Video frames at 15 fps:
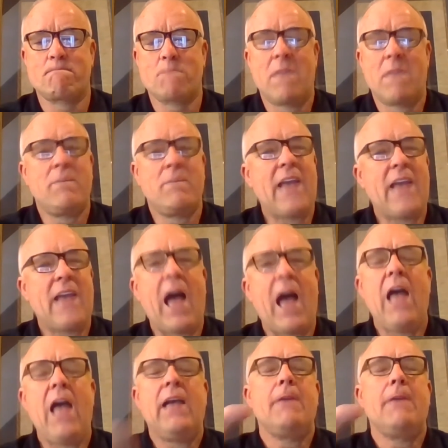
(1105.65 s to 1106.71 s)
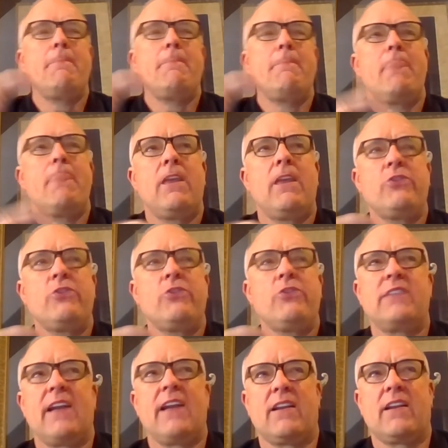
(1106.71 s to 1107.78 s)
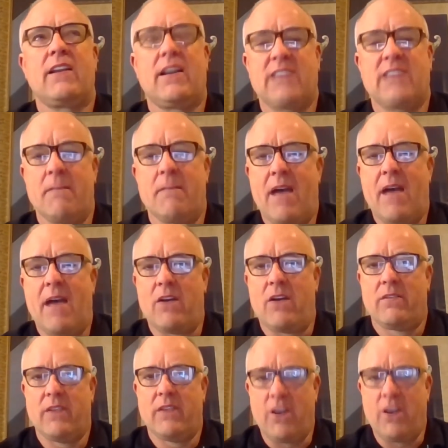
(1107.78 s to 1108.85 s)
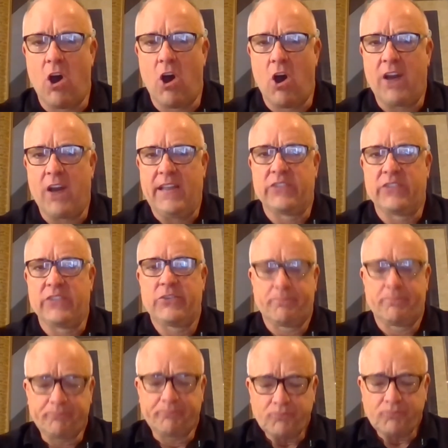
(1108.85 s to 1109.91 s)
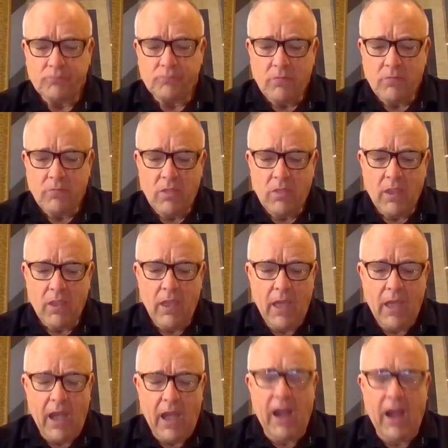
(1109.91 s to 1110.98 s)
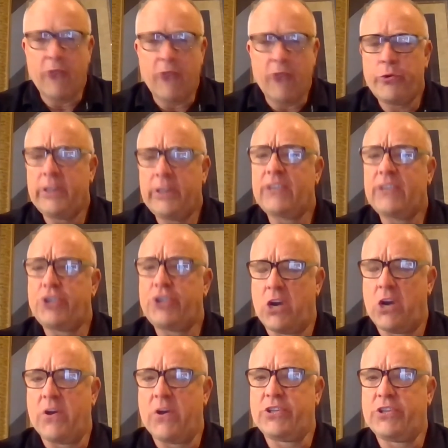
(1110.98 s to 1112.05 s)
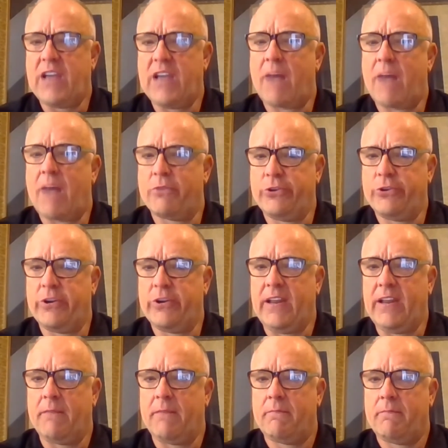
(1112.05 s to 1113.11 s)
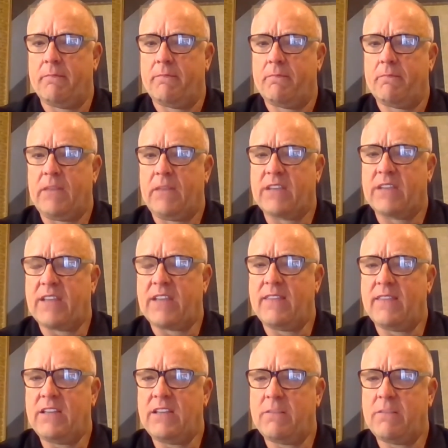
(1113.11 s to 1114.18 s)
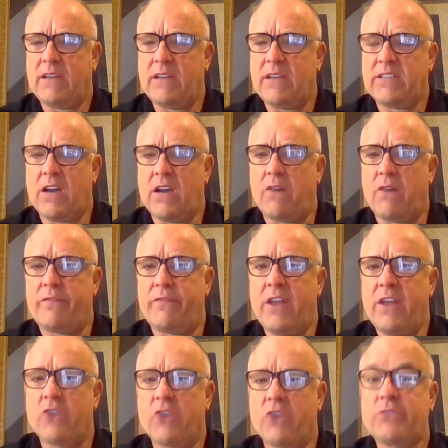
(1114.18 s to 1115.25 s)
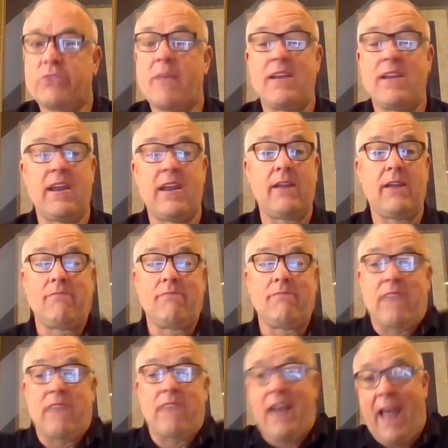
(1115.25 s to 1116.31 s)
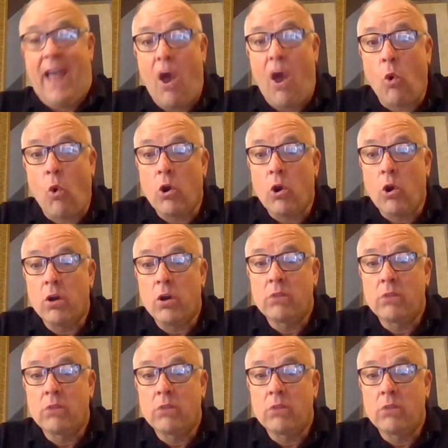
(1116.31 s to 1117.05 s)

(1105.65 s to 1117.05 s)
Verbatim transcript: but yeah, here's one thing I'll tell you about an audience. I really cherish the opportunity, because I think to myself, they're spending an hour,